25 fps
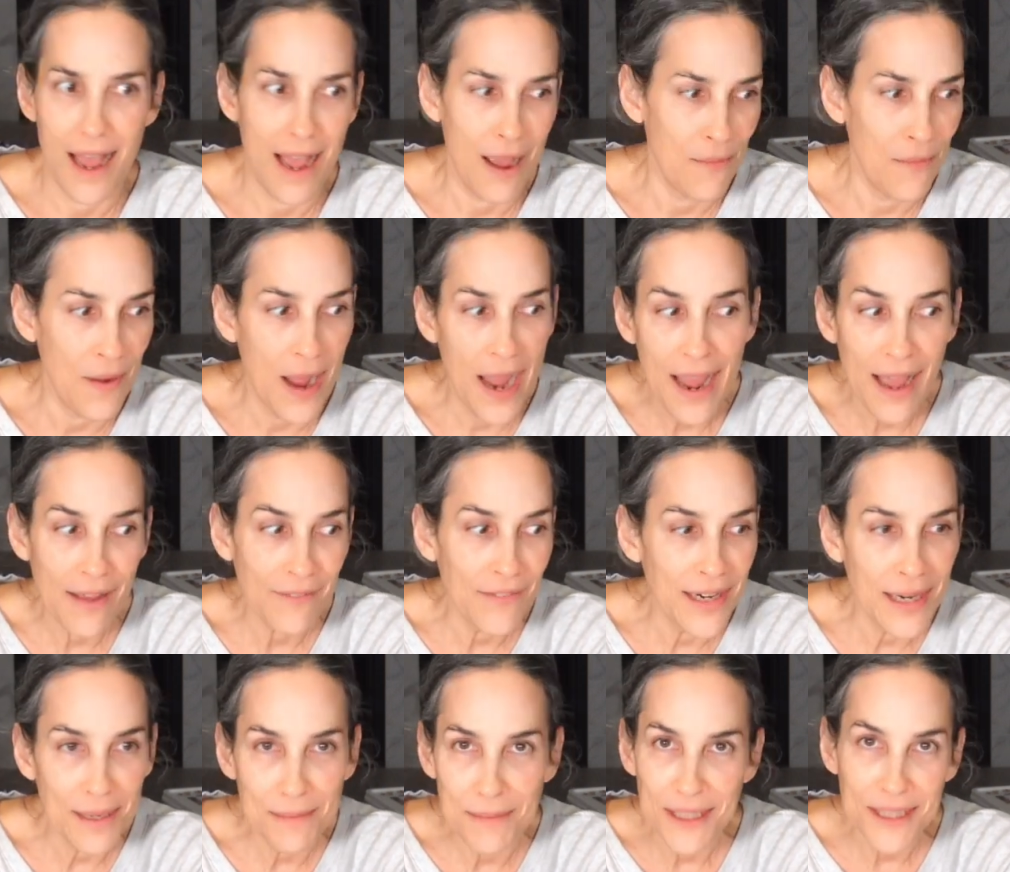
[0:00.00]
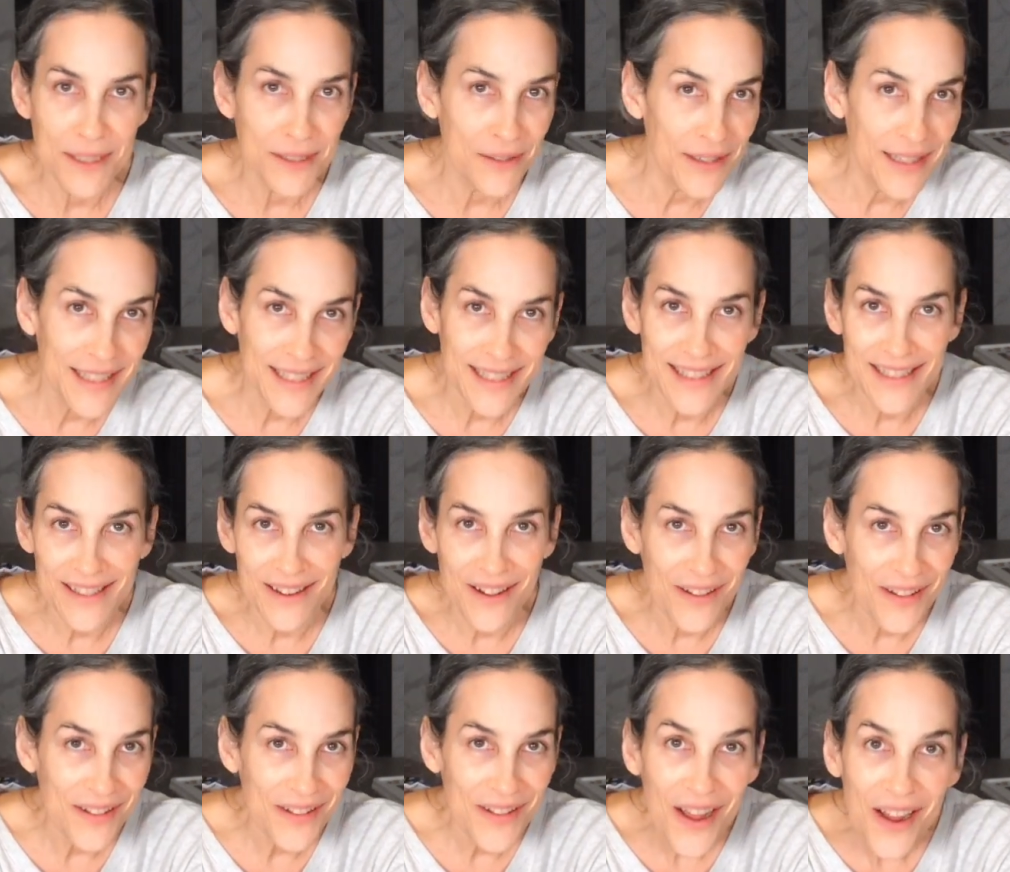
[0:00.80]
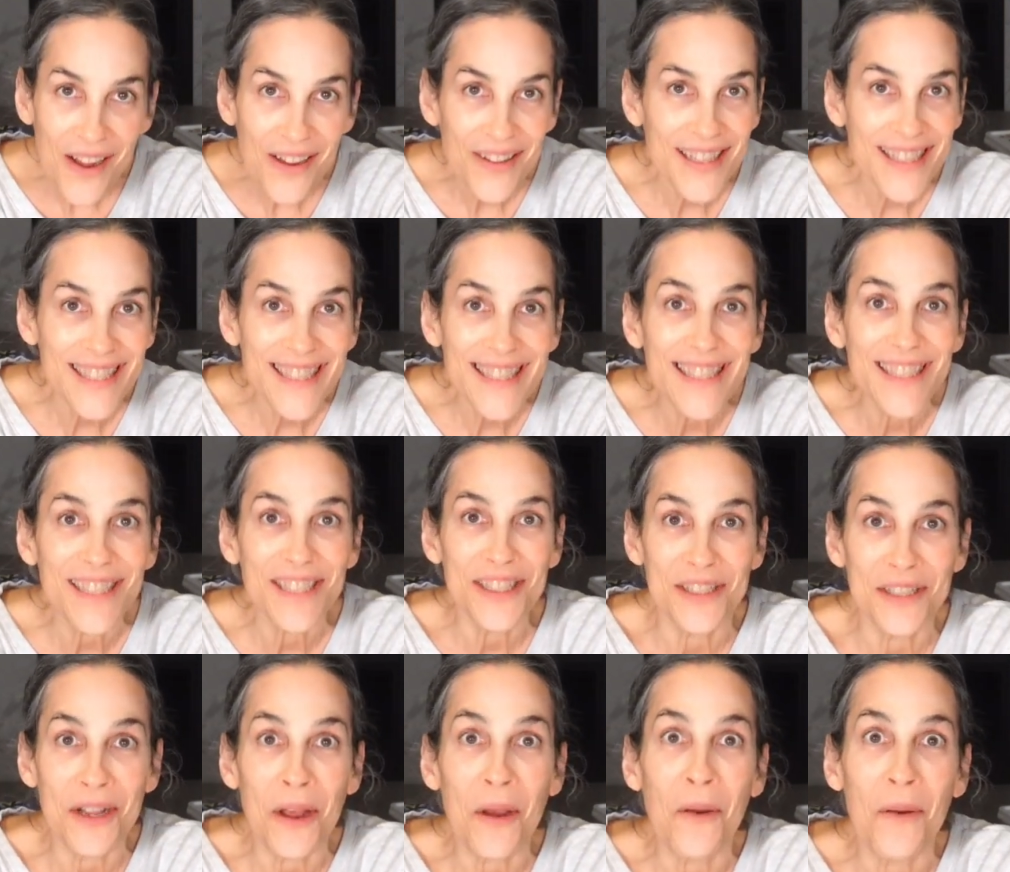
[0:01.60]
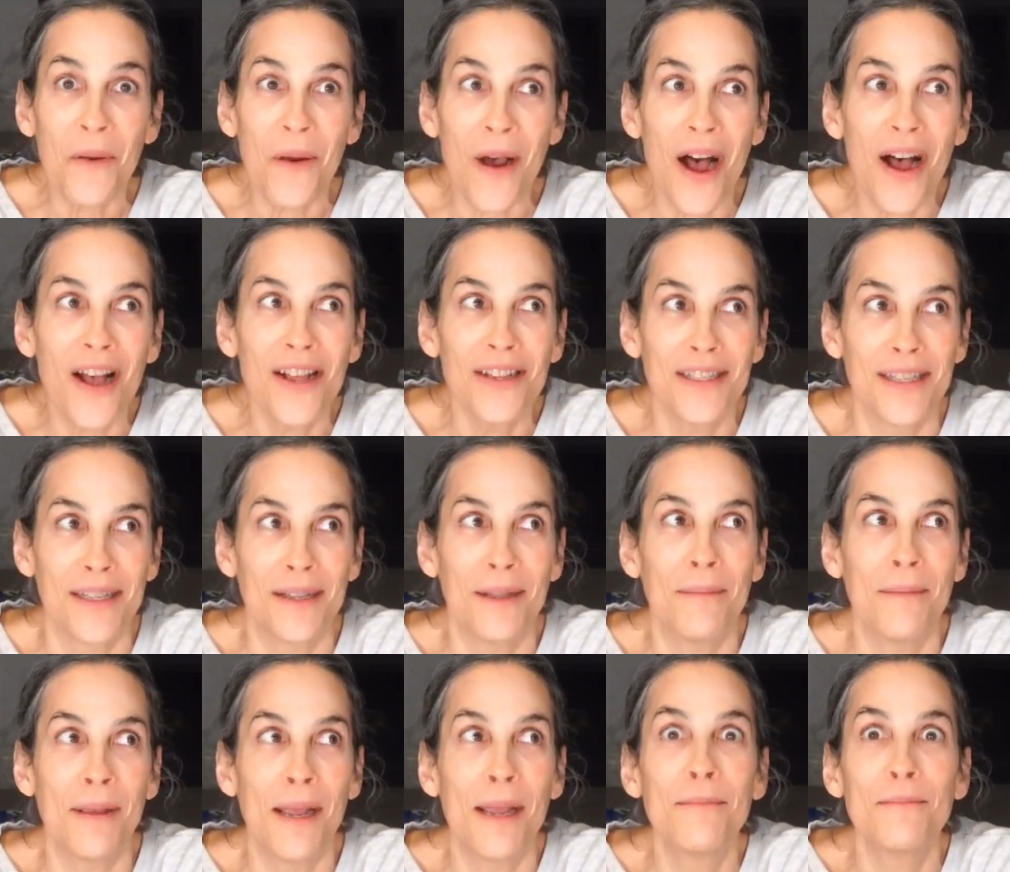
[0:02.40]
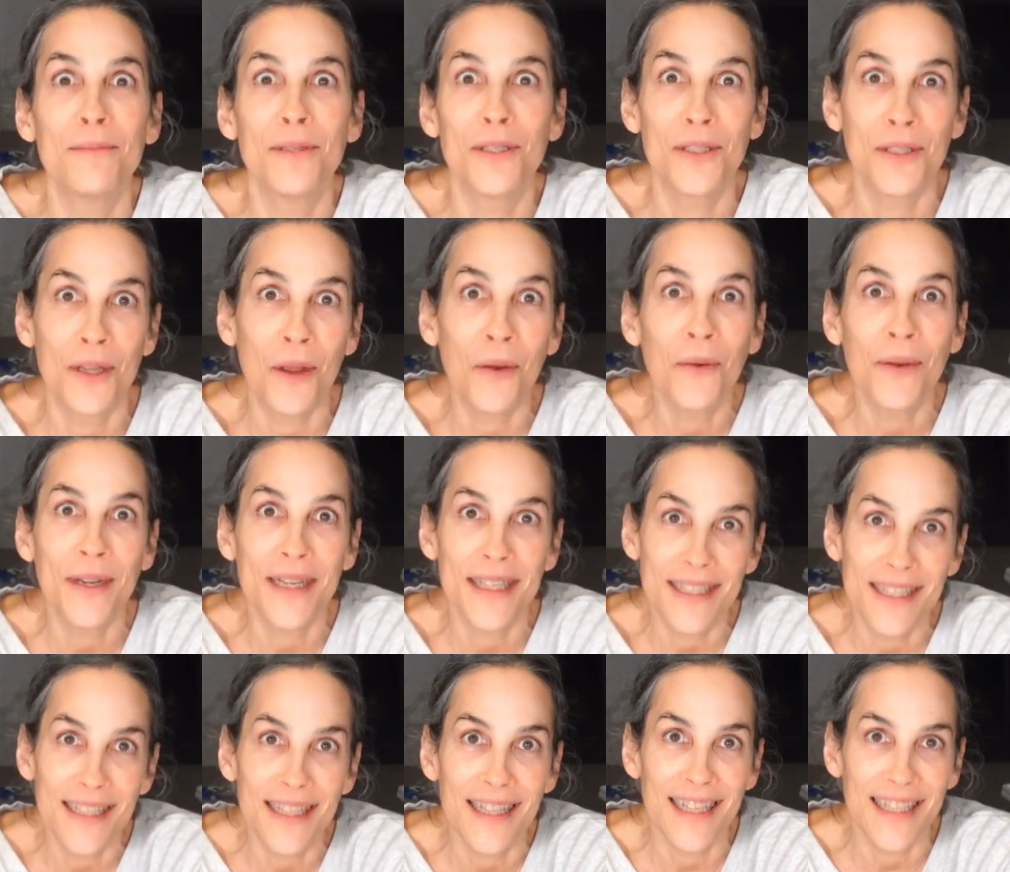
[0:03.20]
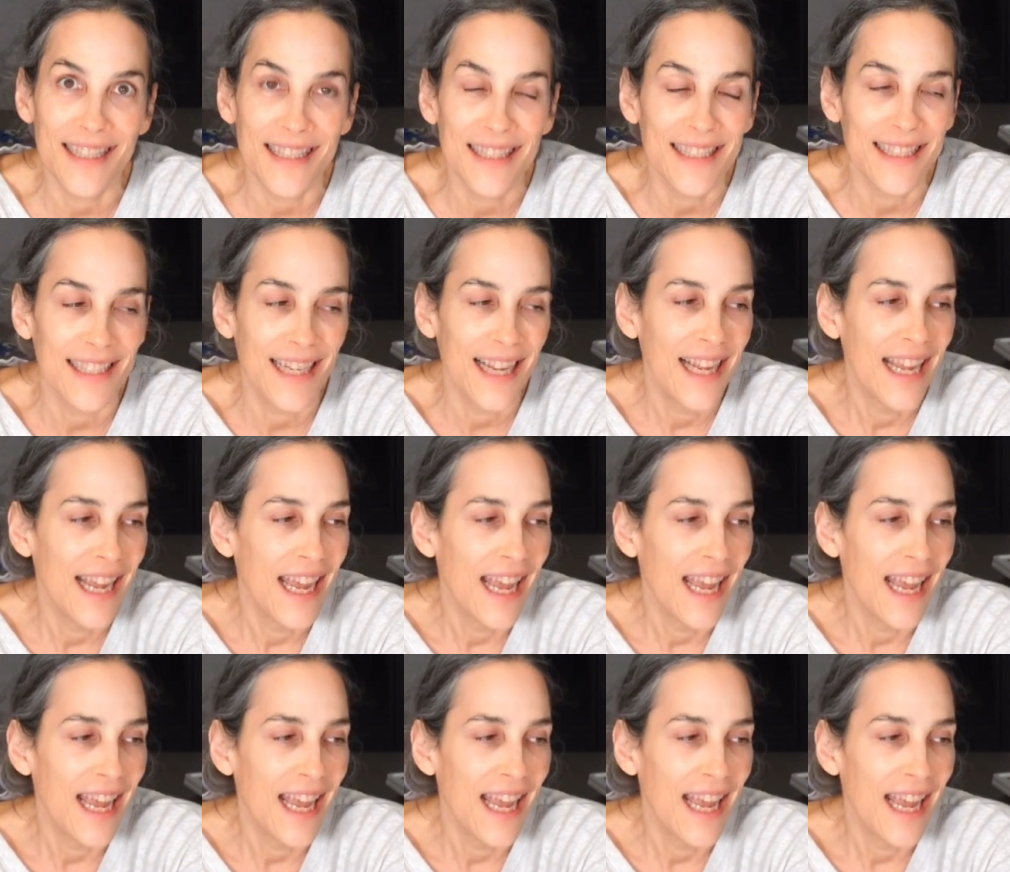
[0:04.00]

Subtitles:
Why haven't I been doing this all along? This is so awesome. I'm so into this.